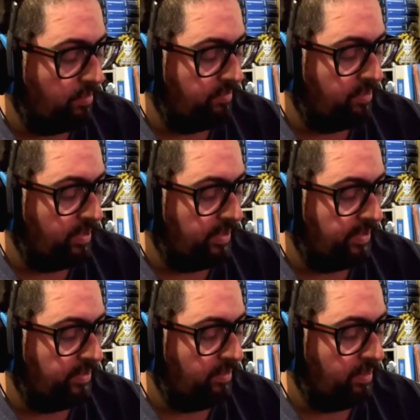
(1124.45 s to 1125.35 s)
for
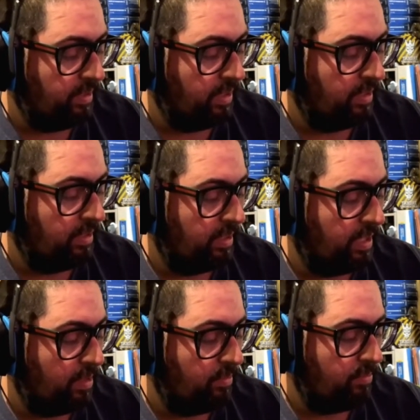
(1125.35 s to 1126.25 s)
this, and
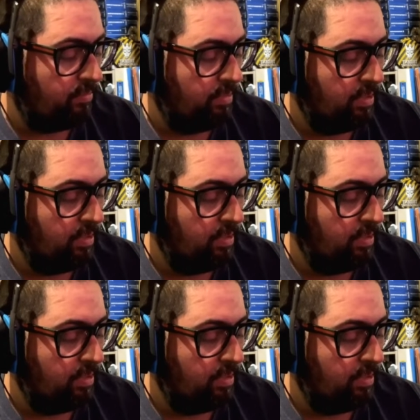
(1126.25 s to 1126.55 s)
how